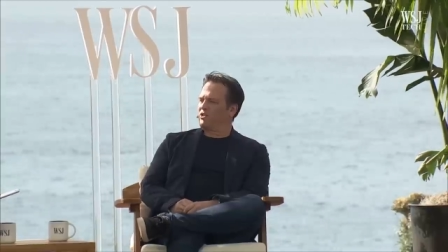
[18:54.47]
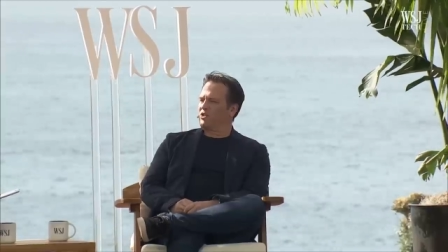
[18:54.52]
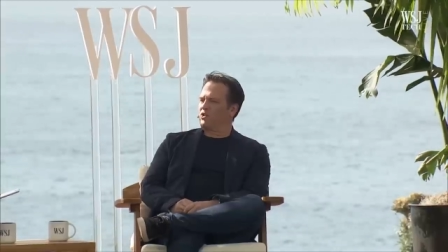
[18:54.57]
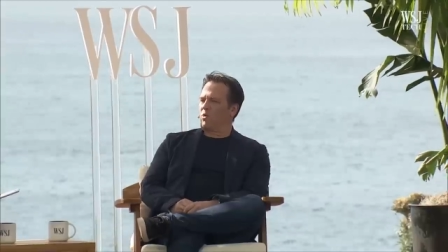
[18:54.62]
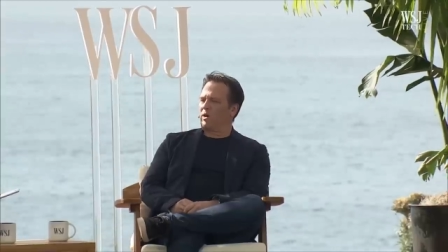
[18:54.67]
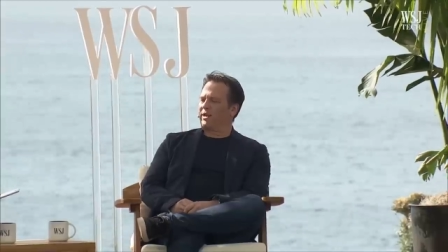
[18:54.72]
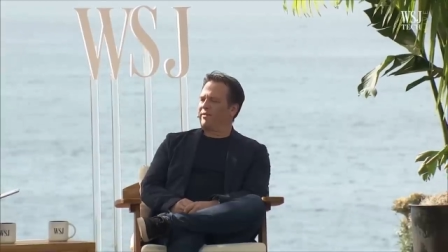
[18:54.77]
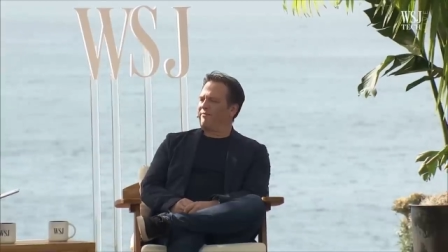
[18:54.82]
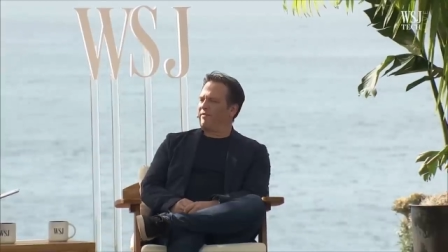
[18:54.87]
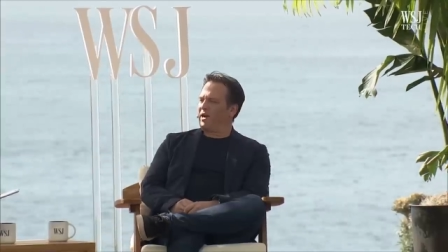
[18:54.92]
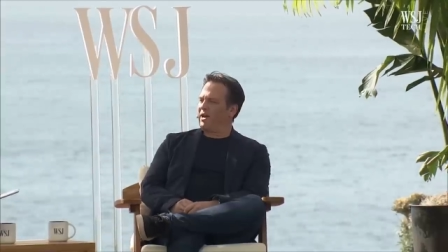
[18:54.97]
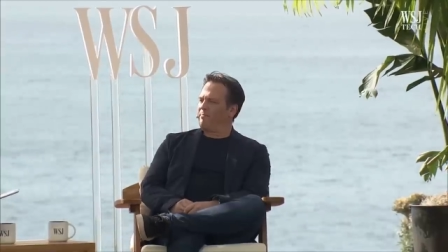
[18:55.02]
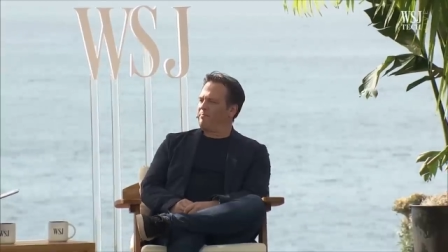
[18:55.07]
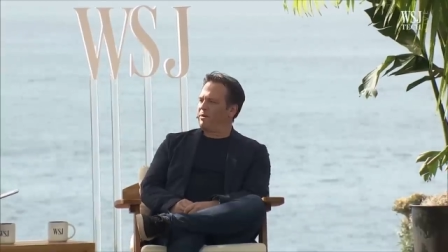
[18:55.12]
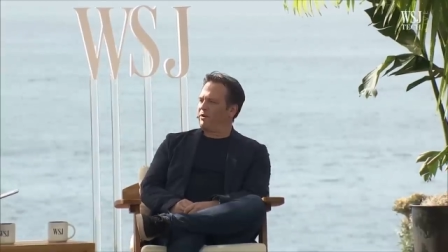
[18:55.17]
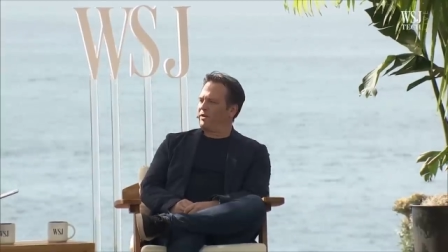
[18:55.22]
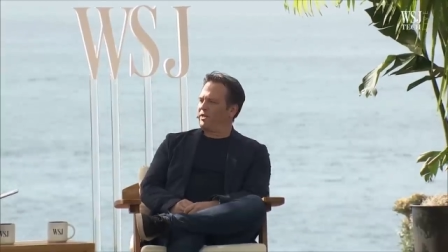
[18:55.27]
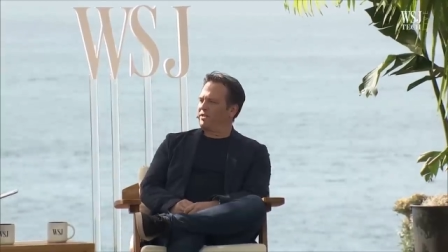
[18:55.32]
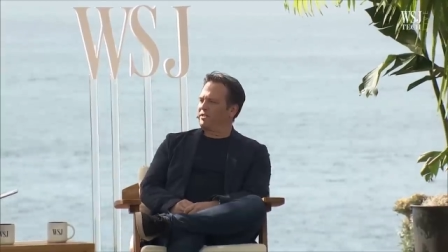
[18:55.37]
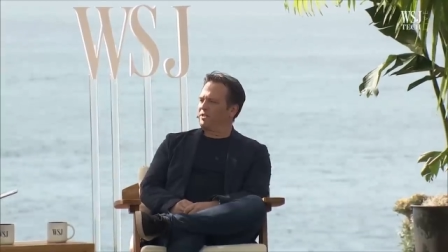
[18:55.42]
25
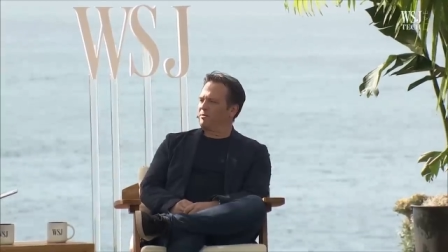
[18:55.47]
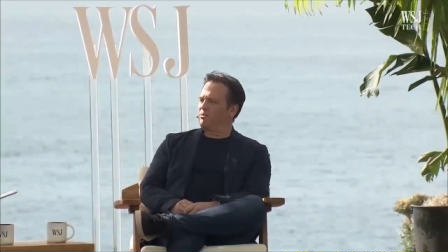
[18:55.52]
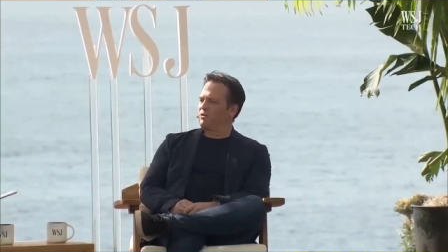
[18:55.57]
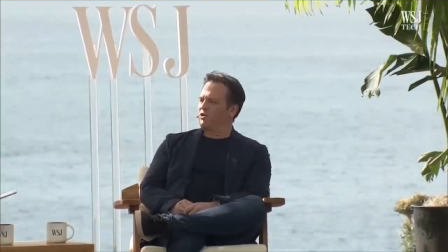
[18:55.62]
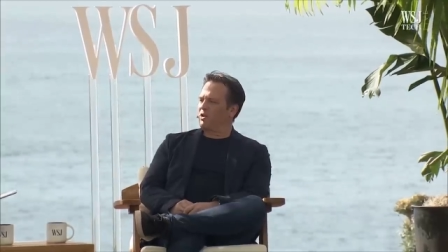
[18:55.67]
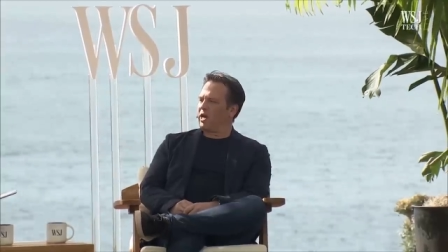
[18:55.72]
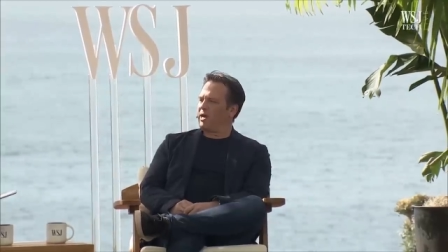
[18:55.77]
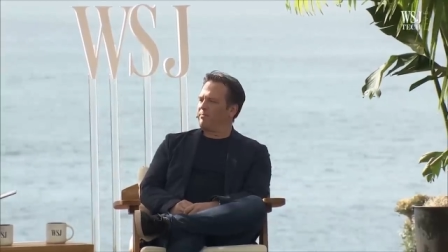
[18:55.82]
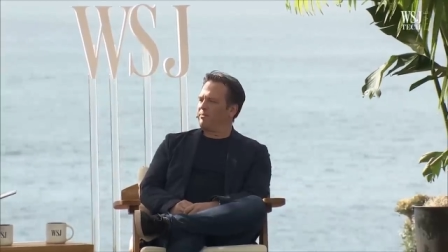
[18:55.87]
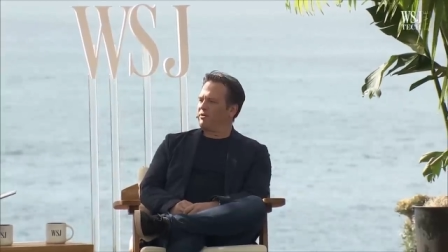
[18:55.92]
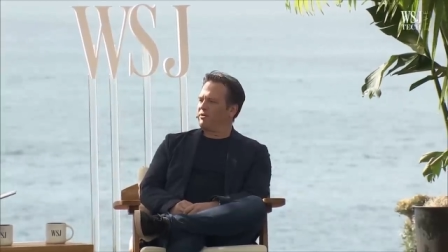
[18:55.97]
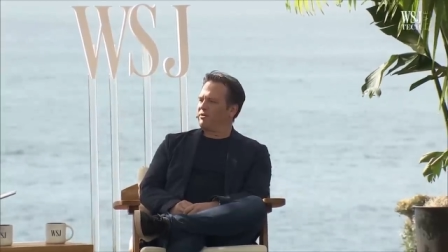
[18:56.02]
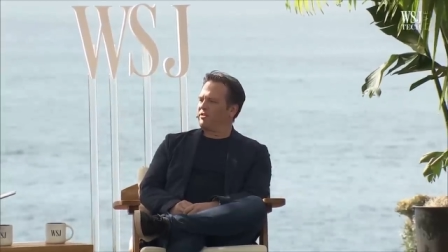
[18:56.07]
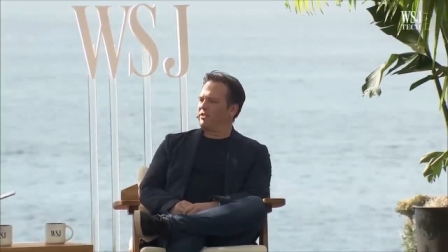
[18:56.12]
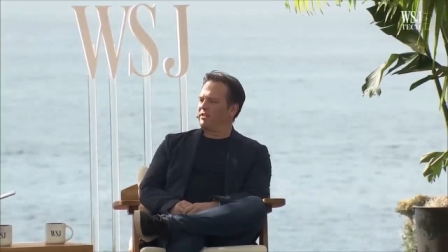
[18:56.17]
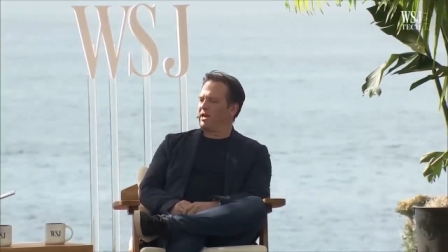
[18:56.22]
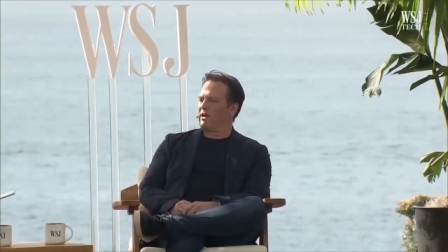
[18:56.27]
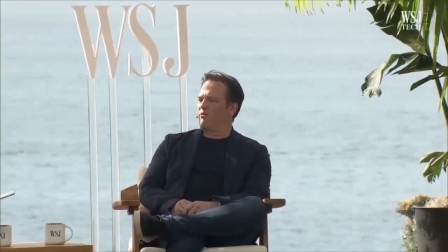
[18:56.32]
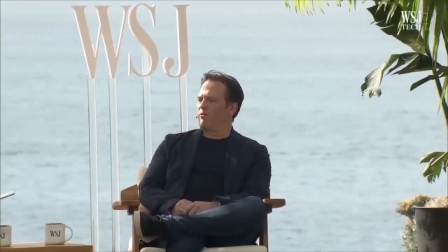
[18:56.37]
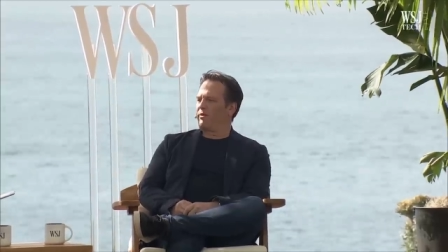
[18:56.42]
million subscribers
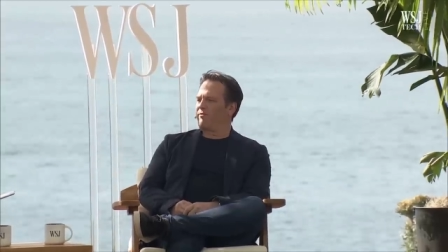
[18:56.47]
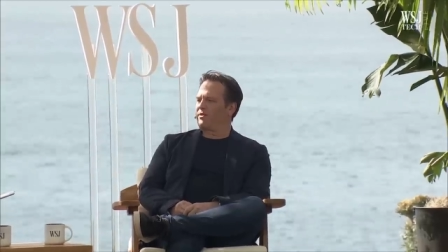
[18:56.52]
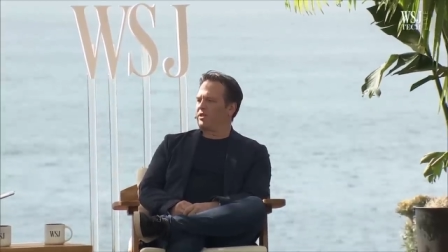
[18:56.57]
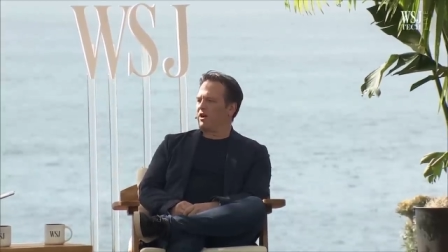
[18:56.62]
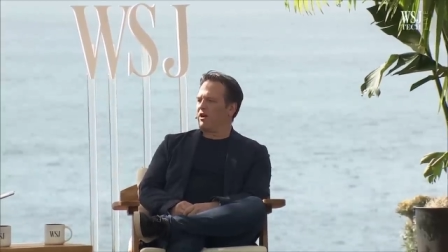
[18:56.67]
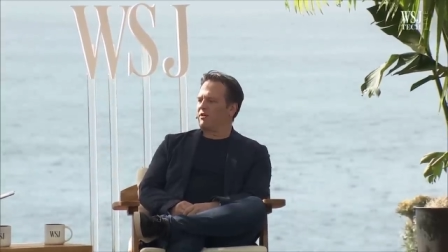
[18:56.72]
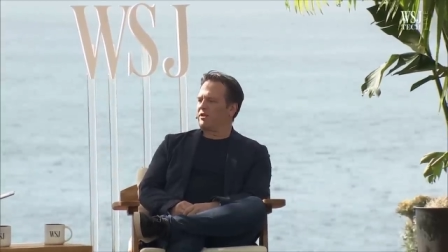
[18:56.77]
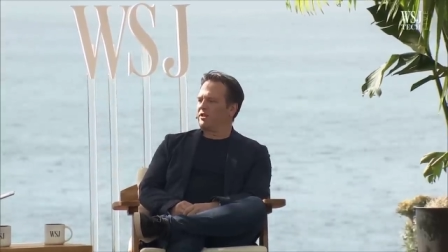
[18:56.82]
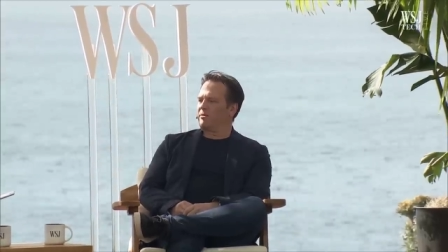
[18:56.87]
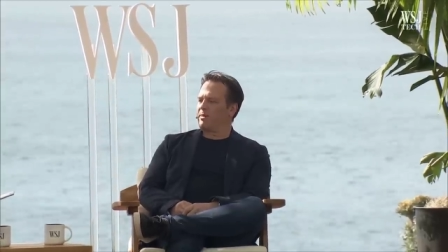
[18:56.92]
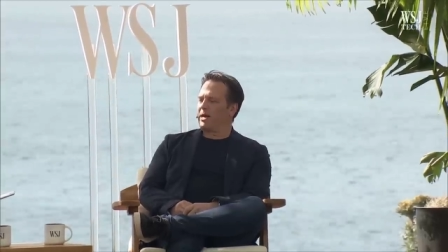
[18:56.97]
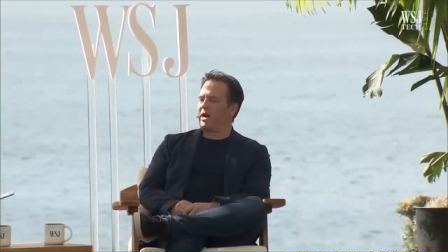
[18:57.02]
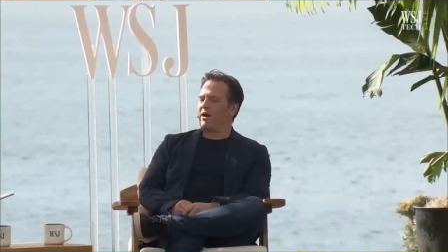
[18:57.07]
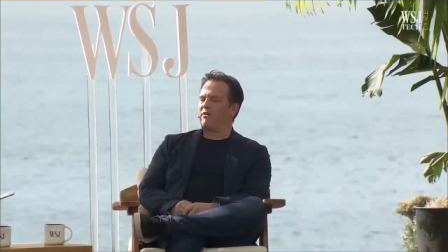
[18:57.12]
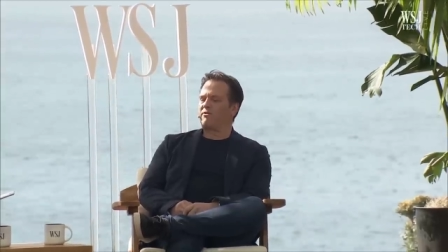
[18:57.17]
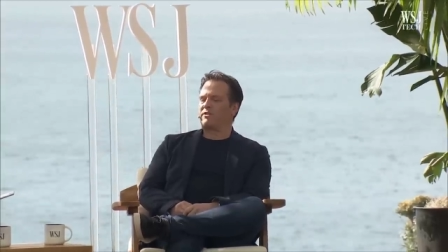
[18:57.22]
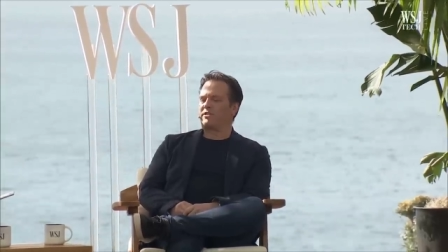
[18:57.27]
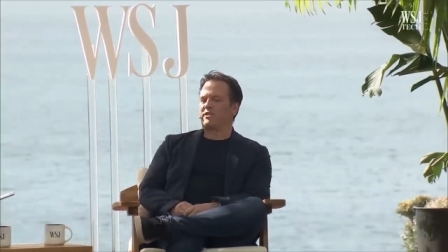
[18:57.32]
that we've talked about.